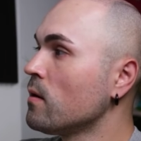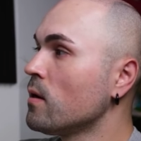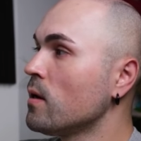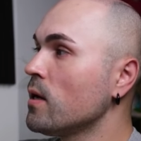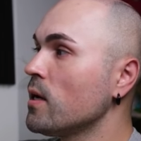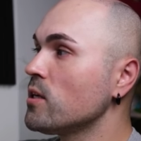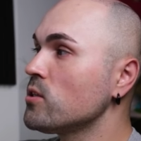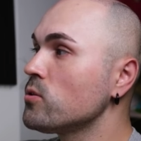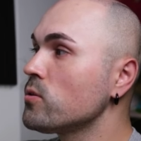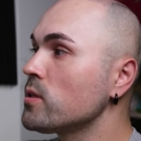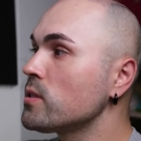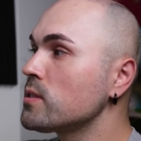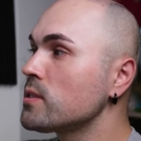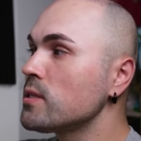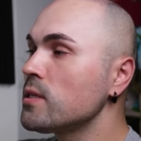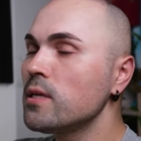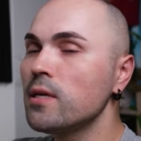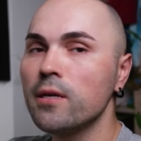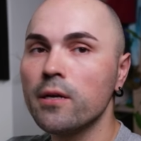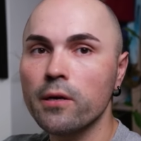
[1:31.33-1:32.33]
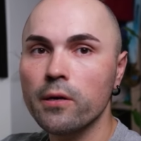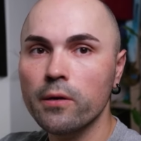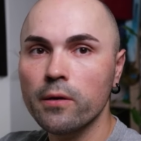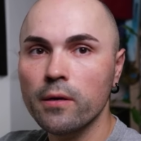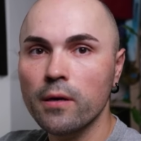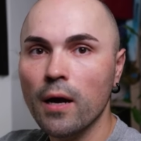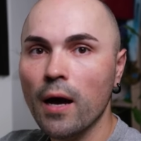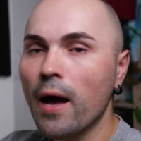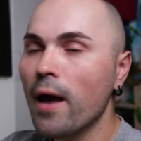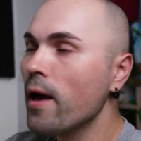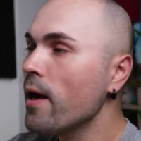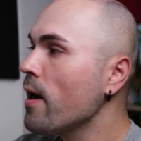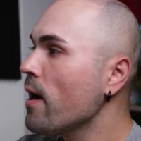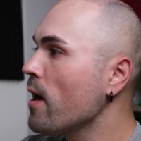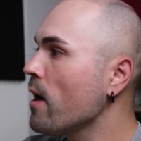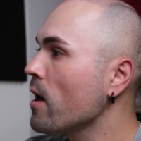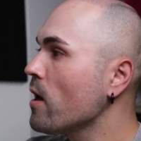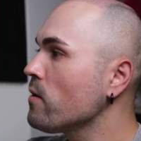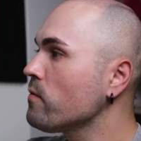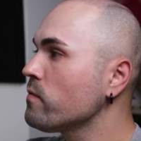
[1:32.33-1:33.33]
As you can see here, I
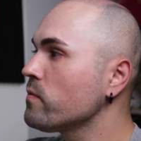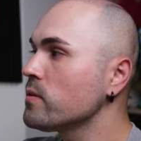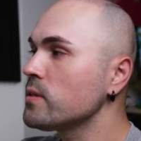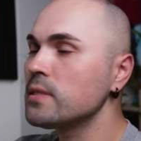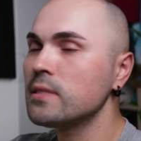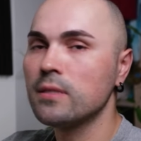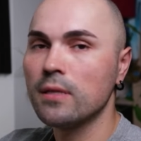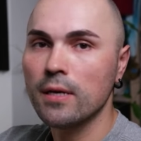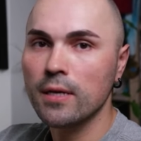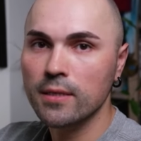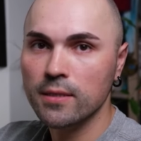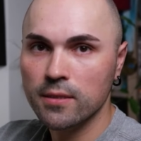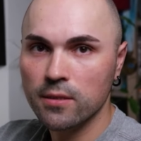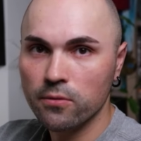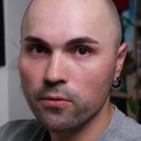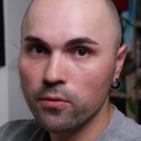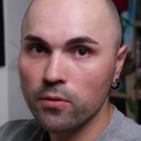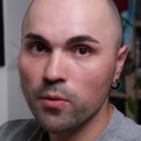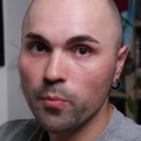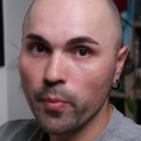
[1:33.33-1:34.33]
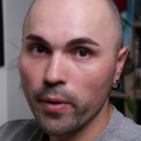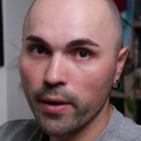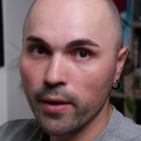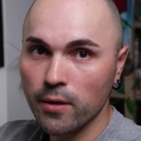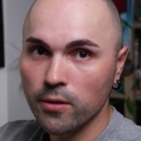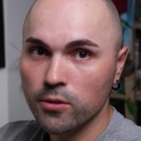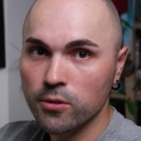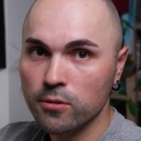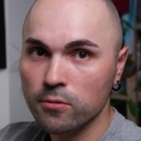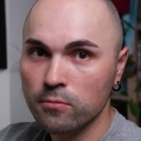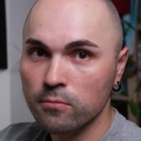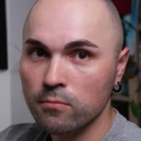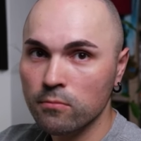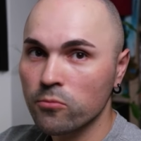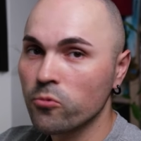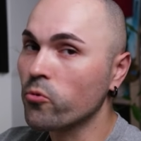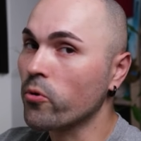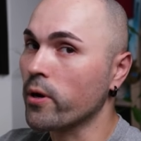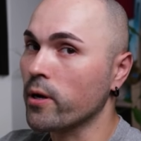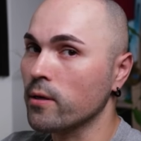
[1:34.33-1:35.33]
have slicer on the page,
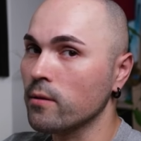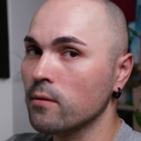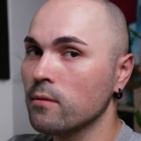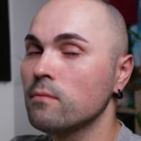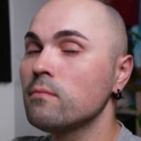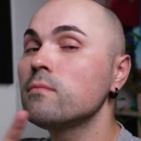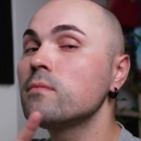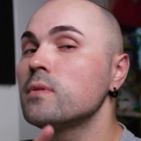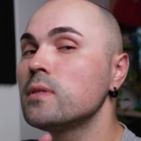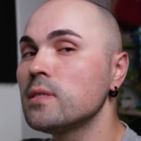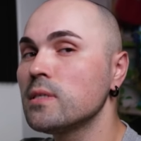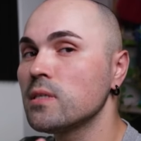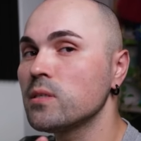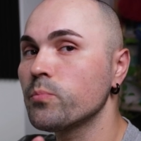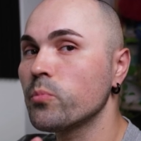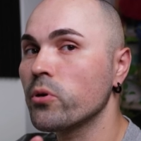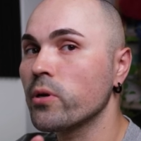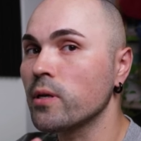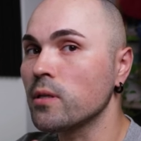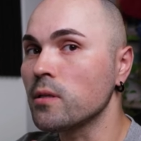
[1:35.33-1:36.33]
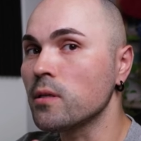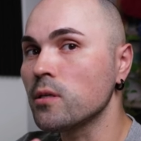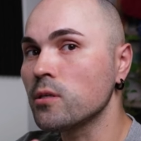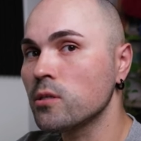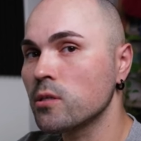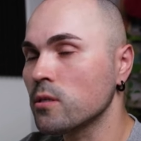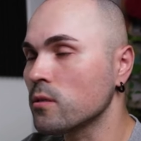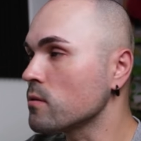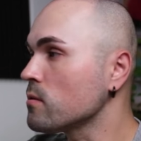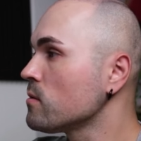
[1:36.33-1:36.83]
right? This is per condition.